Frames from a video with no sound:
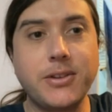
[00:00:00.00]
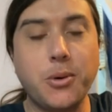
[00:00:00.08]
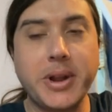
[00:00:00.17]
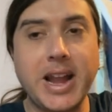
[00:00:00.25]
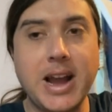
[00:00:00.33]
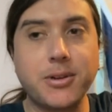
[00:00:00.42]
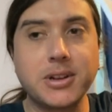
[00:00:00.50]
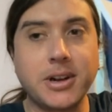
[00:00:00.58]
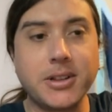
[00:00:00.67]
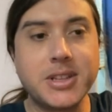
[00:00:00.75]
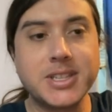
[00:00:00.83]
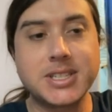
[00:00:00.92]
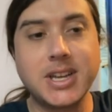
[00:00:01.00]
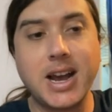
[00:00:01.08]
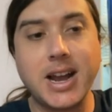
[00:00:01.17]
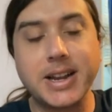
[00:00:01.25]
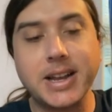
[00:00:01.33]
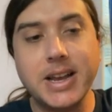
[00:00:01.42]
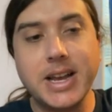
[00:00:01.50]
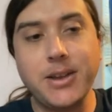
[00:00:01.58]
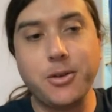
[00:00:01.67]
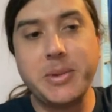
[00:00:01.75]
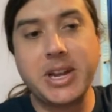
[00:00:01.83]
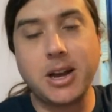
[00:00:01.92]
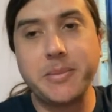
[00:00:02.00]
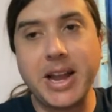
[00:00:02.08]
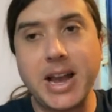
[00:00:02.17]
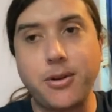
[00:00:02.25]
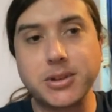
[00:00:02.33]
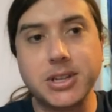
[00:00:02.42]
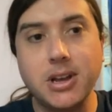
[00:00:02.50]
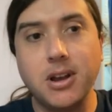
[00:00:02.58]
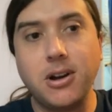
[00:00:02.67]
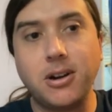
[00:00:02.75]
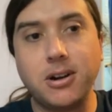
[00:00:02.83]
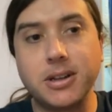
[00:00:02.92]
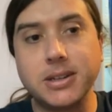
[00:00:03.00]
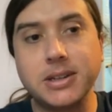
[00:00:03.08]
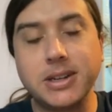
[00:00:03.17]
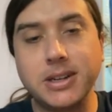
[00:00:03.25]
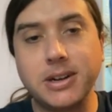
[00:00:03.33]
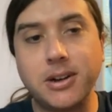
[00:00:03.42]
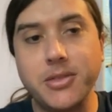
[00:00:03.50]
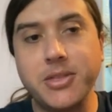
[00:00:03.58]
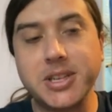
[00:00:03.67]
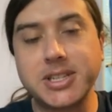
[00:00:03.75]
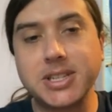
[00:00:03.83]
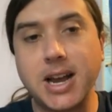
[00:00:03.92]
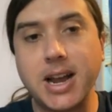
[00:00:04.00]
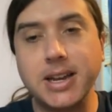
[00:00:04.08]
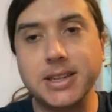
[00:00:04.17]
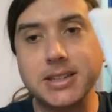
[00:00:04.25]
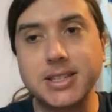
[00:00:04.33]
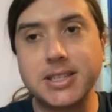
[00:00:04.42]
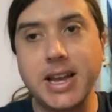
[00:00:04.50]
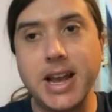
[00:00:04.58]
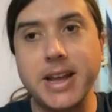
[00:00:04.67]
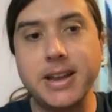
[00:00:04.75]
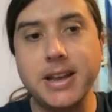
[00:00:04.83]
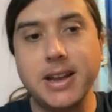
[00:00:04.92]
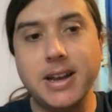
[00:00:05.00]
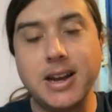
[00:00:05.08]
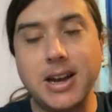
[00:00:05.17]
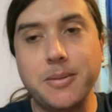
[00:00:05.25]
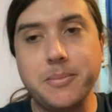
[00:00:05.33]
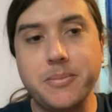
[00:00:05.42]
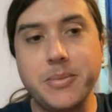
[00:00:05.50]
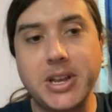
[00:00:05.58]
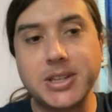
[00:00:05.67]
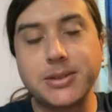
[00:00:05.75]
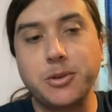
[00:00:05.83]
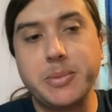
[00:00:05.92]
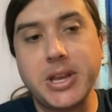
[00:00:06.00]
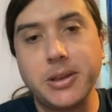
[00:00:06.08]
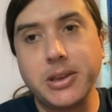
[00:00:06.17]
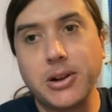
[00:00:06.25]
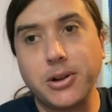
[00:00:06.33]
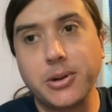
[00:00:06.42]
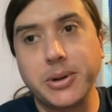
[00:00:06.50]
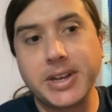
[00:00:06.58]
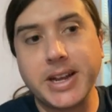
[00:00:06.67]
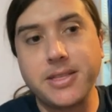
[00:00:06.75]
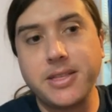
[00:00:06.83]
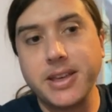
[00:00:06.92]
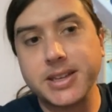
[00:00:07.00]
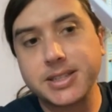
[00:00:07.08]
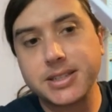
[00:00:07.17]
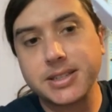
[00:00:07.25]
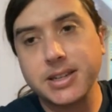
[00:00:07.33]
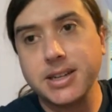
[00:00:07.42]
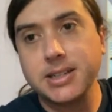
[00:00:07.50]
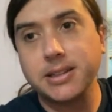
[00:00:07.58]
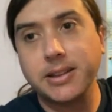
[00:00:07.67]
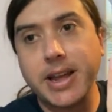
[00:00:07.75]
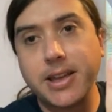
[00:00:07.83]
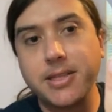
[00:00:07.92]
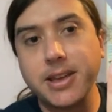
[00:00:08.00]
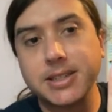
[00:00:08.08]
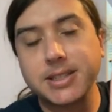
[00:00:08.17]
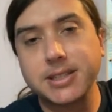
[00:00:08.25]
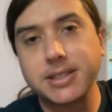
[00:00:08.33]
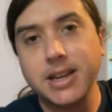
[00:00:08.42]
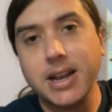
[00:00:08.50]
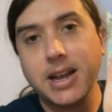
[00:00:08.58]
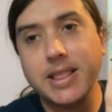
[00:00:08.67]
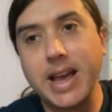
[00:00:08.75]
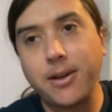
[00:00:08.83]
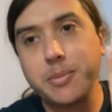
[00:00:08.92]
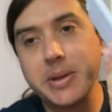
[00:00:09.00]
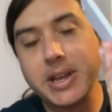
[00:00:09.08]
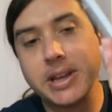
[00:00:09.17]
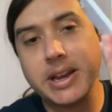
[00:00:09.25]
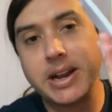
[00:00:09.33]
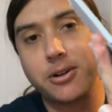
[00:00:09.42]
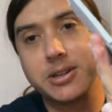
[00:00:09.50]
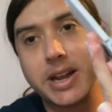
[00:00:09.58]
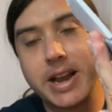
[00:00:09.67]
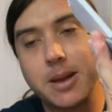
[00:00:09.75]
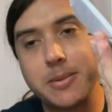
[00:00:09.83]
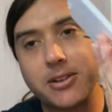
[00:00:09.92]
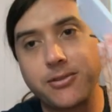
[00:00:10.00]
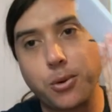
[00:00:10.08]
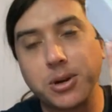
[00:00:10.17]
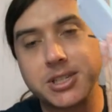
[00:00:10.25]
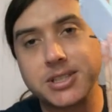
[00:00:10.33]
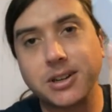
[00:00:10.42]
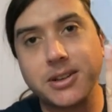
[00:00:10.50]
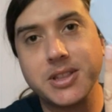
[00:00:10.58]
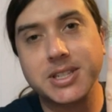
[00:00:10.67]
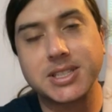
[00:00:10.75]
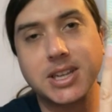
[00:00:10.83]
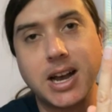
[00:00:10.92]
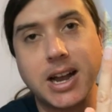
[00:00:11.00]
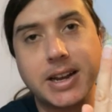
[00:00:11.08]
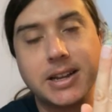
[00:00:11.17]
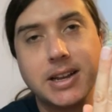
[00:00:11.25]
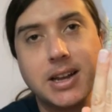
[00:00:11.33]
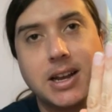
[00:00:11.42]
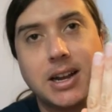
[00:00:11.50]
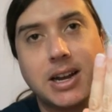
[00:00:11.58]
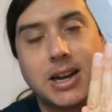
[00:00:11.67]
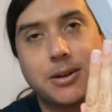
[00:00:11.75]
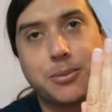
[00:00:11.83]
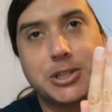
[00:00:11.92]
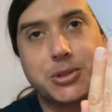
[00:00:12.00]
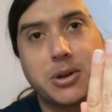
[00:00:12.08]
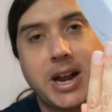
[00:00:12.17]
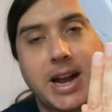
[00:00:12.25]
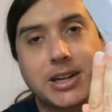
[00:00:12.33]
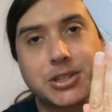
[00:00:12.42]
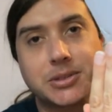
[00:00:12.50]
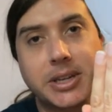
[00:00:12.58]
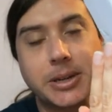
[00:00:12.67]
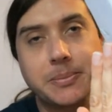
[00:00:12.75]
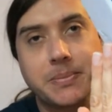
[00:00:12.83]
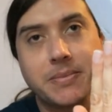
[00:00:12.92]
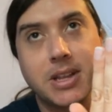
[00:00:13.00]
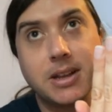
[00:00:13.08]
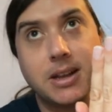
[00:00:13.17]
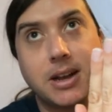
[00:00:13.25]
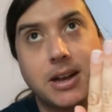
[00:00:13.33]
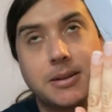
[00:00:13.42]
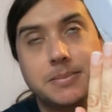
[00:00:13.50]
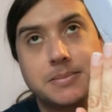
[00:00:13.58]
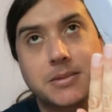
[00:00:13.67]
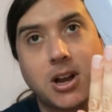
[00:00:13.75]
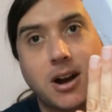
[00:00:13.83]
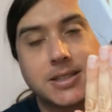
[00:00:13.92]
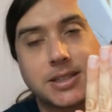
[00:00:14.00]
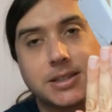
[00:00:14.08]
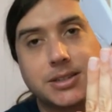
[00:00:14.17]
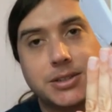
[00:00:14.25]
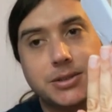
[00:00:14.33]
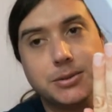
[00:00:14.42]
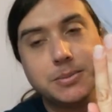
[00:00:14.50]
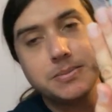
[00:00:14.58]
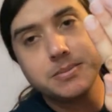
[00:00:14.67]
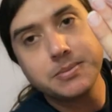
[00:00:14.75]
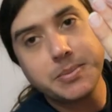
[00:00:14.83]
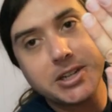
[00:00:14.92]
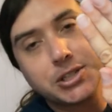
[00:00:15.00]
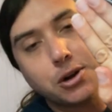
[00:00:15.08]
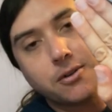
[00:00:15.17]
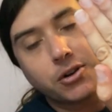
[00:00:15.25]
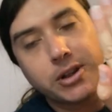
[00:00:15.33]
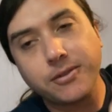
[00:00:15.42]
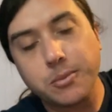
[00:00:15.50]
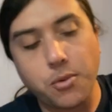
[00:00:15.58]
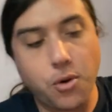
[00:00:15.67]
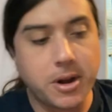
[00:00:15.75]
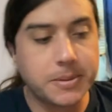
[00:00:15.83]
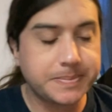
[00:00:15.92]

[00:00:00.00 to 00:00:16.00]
going out on this side it would be coming out on uh, on this side instead um, because it would be you know going like this to like this and that would be an aerodynamic force on this side, uh, which would actually um, cause it to pitch over even more.